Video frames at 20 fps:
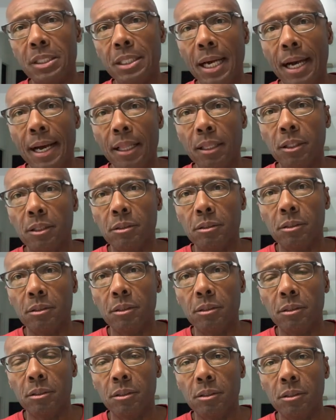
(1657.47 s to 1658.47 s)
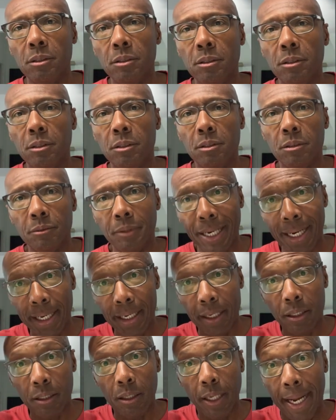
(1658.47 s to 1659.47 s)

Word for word: dollar, right?